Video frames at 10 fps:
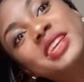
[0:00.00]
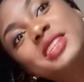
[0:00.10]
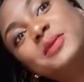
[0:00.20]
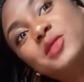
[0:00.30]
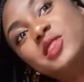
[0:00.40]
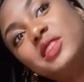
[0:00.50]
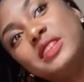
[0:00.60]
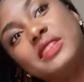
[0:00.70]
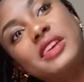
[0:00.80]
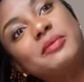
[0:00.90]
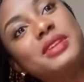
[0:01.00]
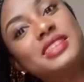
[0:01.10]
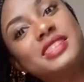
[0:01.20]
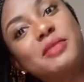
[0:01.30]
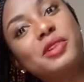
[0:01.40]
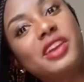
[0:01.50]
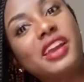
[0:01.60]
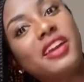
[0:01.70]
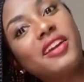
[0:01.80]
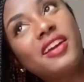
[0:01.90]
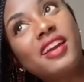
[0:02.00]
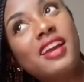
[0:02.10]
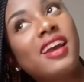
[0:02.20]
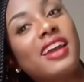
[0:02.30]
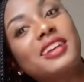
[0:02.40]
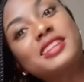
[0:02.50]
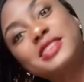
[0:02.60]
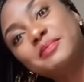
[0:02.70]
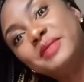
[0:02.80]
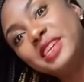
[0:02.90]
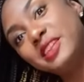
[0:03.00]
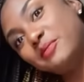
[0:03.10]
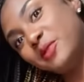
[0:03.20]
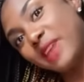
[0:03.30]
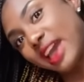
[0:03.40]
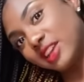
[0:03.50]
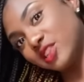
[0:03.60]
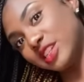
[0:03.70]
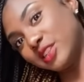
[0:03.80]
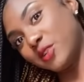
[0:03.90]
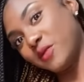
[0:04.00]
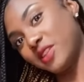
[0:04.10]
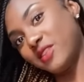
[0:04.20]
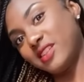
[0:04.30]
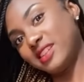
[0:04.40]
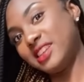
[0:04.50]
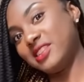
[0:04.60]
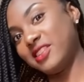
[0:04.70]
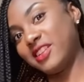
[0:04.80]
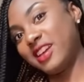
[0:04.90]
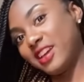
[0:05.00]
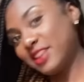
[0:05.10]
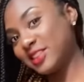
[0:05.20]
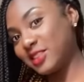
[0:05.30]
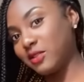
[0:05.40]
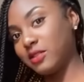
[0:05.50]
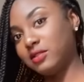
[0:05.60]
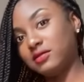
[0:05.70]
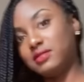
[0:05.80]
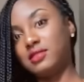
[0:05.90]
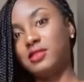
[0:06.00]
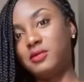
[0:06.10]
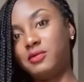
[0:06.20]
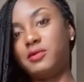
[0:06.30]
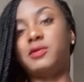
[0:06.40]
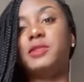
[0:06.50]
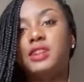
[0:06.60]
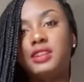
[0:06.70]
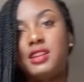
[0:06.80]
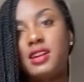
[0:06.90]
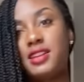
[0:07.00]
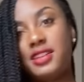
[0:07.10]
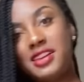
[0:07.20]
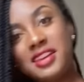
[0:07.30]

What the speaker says: Especially with like my summer hair. I got some peekaboo action going on here. So, we got a knot.